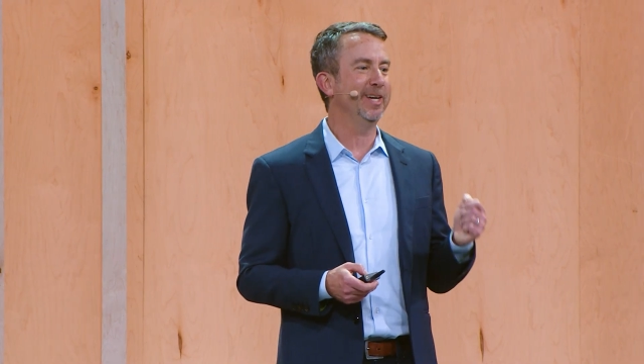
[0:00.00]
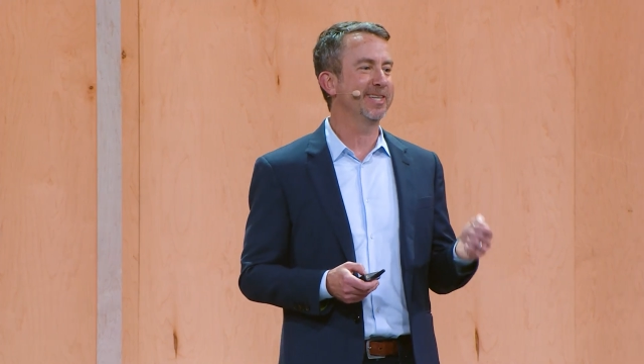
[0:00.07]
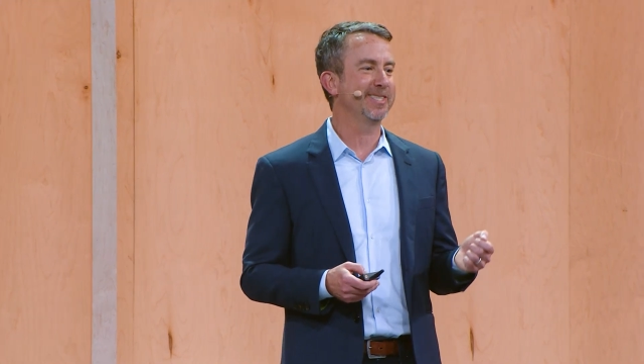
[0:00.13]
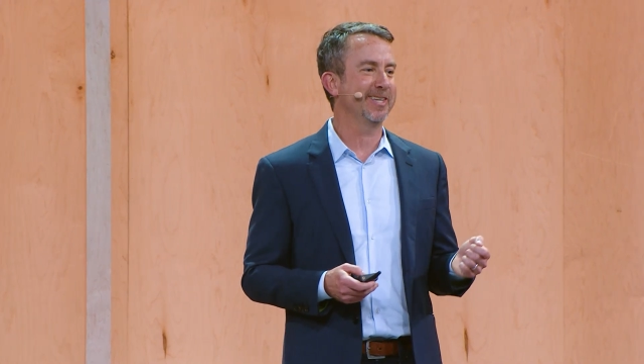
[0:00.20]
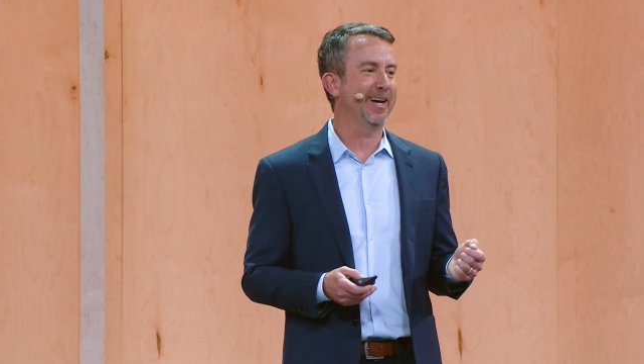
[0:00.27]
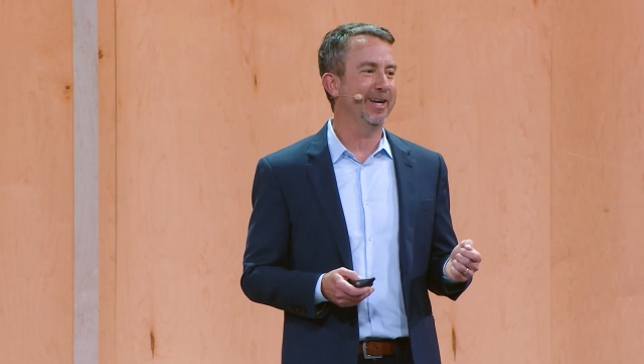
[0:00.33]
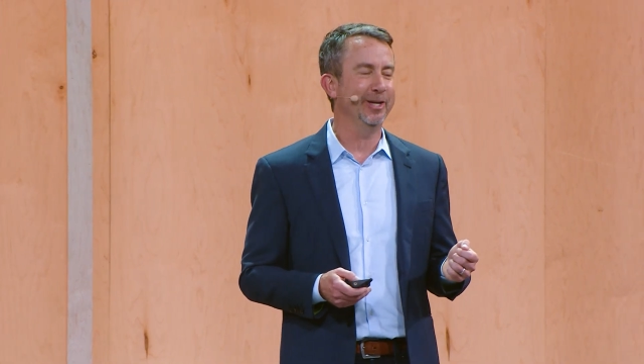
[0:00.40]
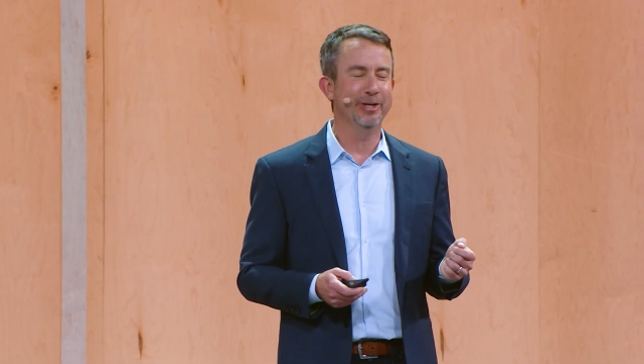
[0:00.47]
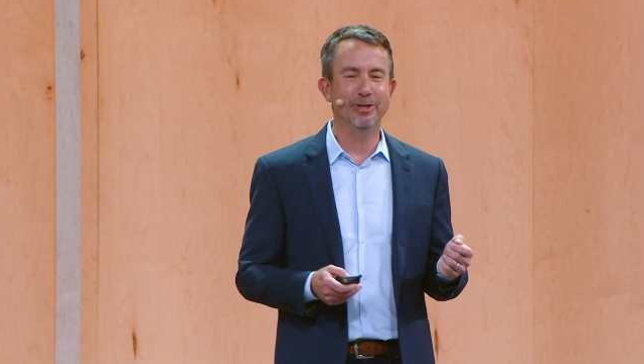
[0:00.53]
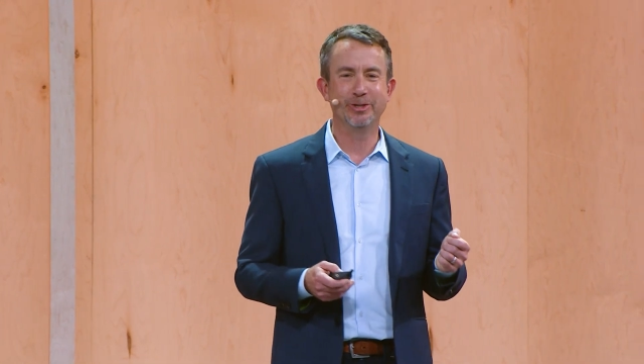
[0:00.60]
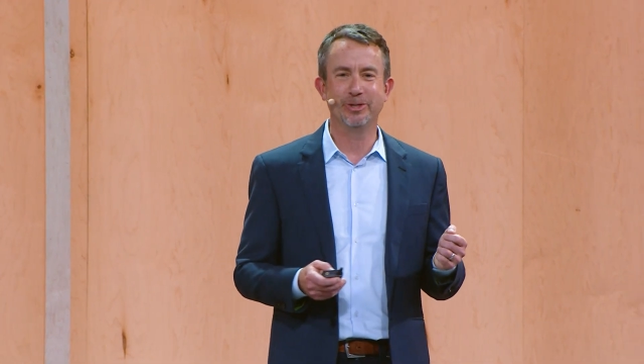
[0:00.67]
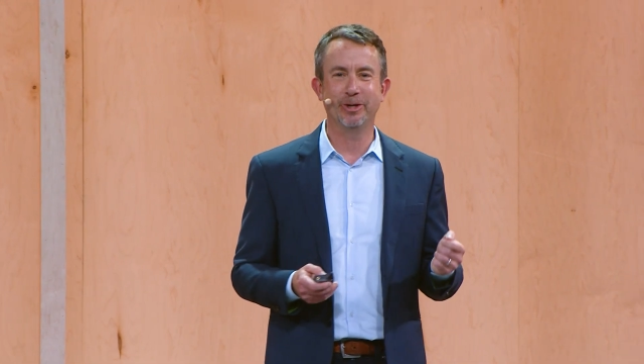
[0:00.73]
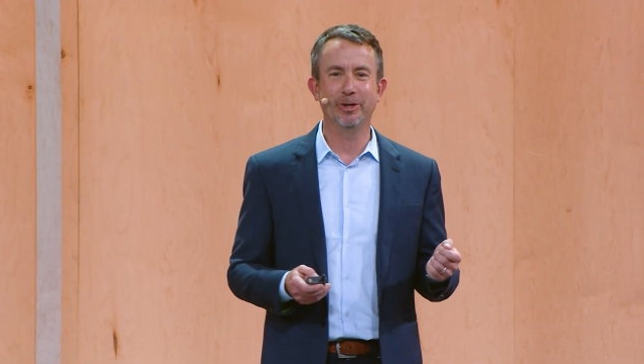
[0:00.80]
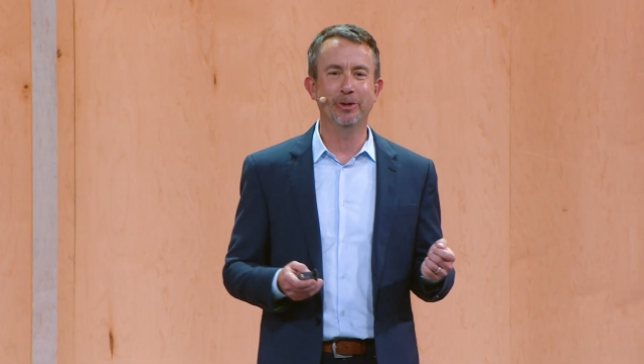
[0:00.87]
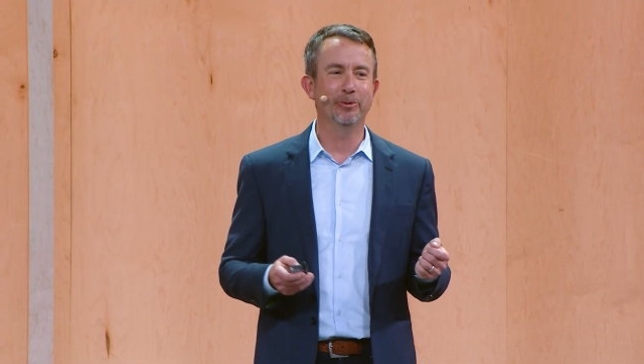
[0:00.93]
excited to
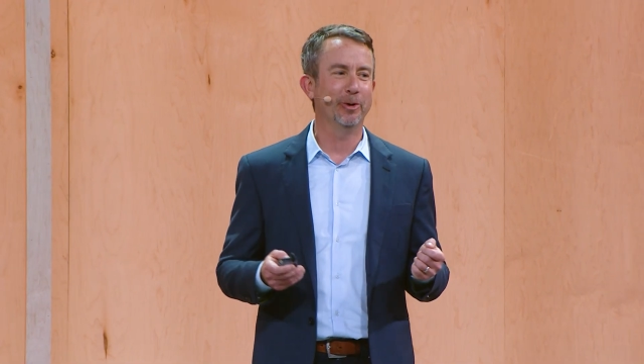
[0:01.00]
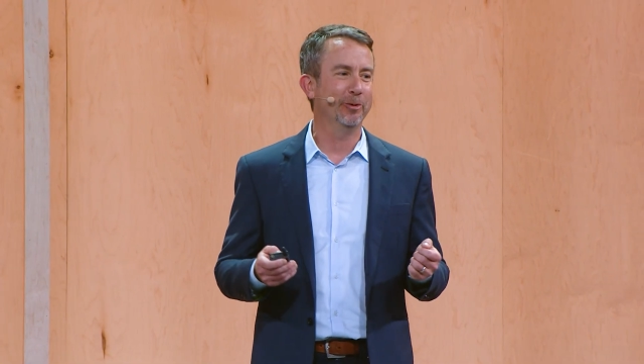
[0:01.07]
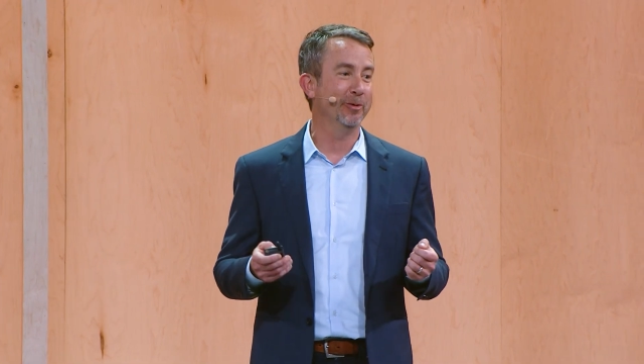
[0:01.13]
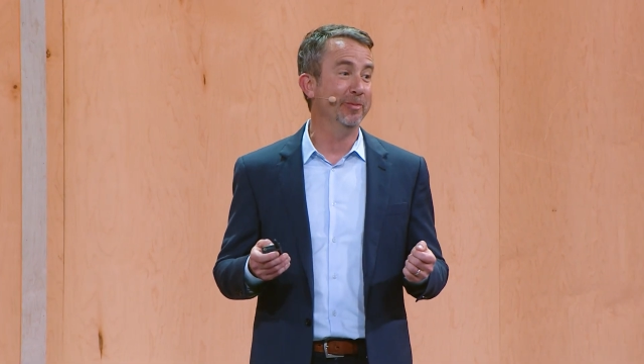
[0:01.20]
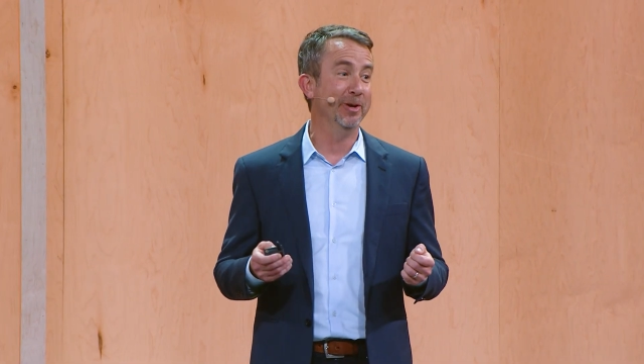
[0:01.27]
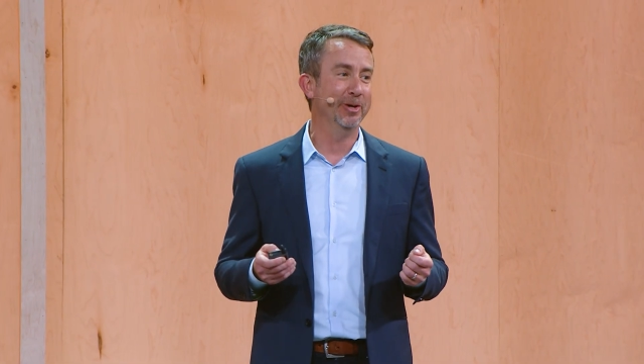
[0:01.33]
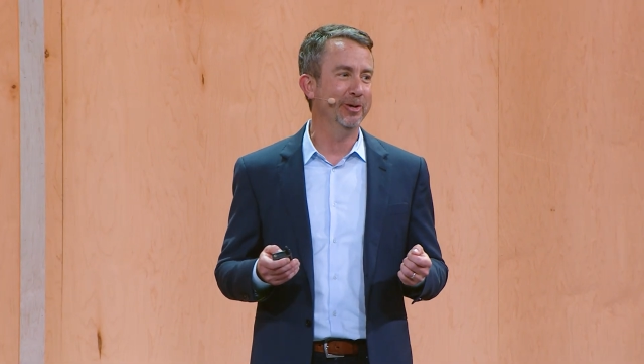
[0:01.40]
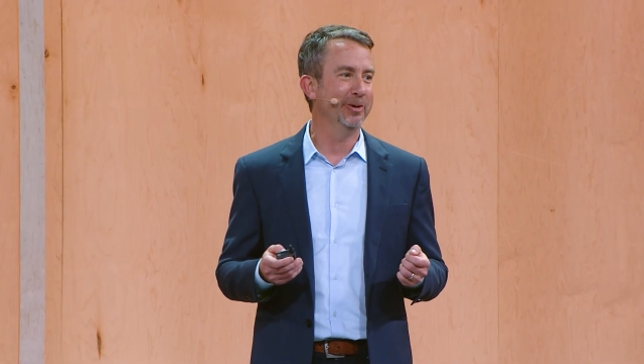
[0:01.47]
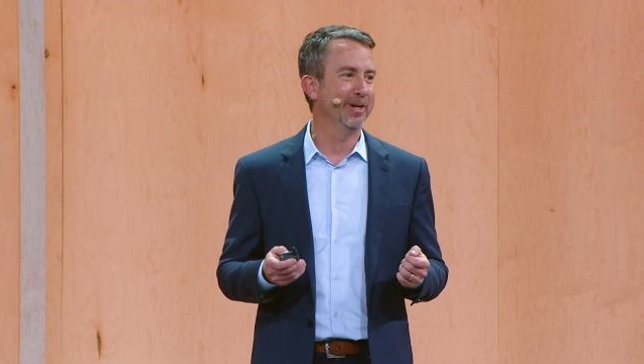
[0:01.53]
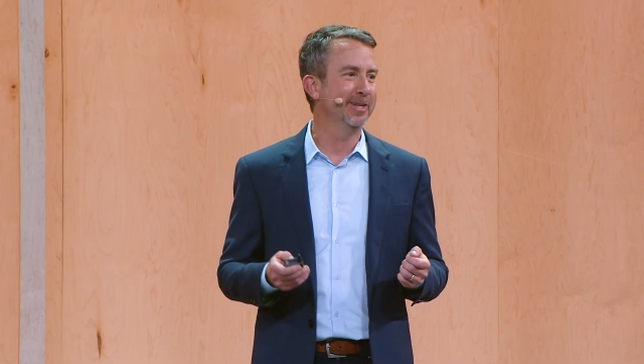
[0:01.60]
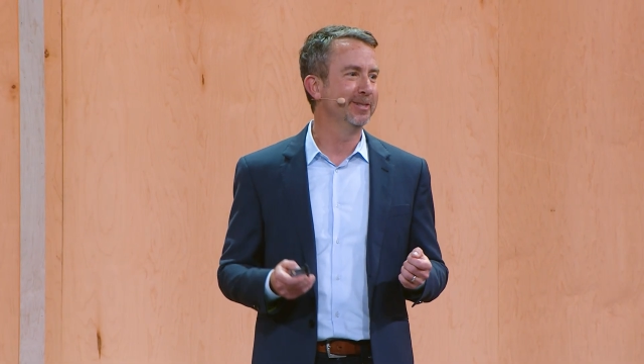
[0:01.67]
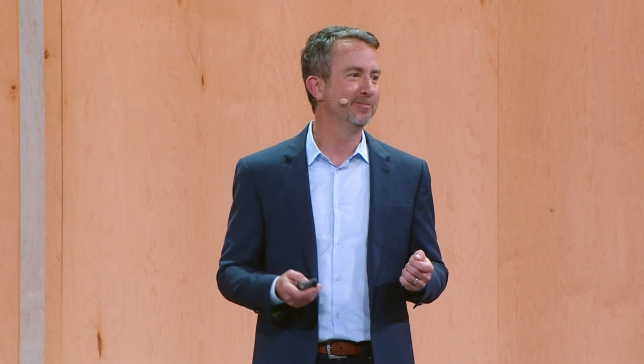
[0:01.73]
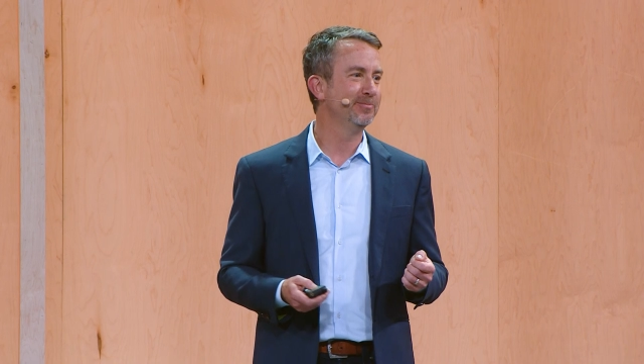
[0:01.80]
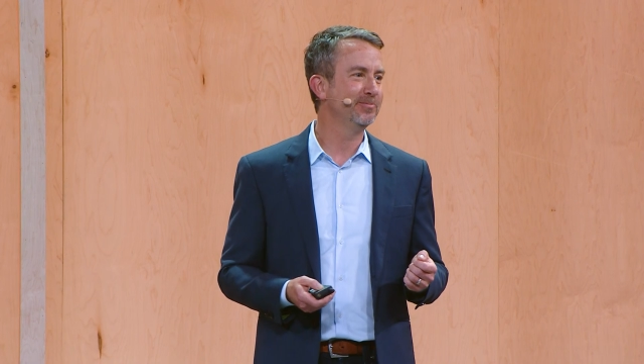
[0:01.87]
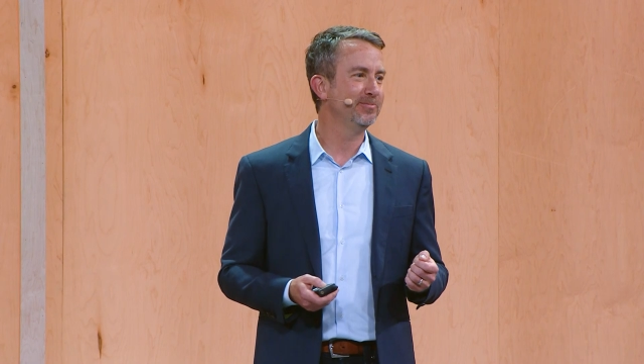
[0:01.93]
show you what we've been doing.